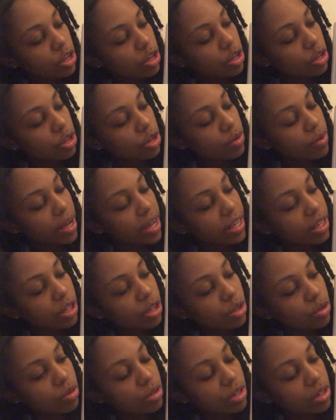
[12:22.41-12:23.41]
You add the
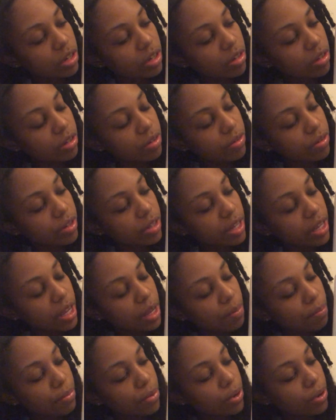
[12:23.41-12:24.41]
two circles for the
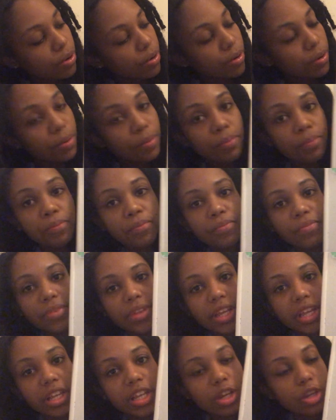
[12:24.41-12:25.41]
hip bone,
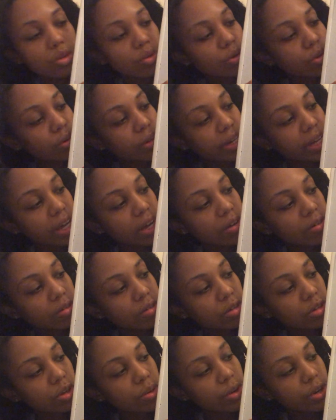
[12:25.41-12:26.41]
and then you go down.
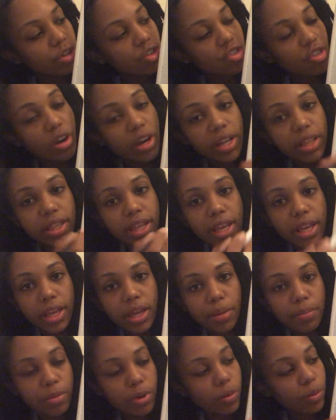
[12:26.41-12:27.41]
So we're drawing the
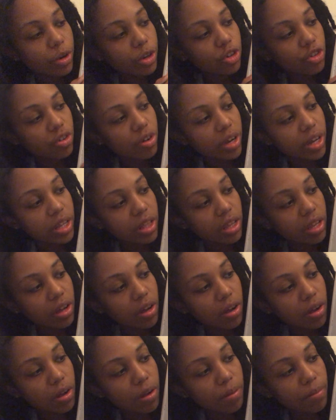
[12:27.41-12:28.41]
hip, and we're drawing
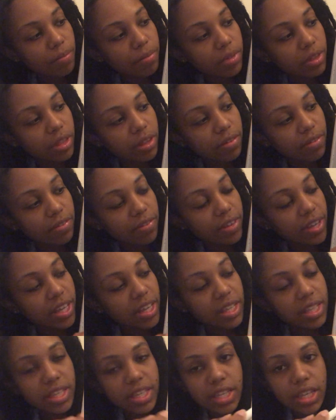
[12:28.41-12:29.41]
the
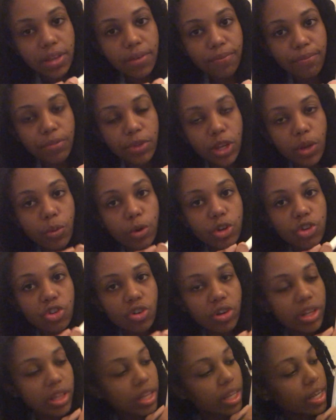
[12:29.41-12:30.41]
feet, and we're
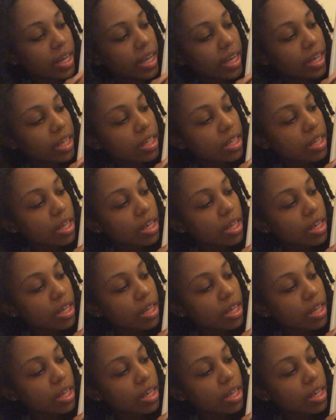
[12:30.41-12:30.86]
drawing the legs.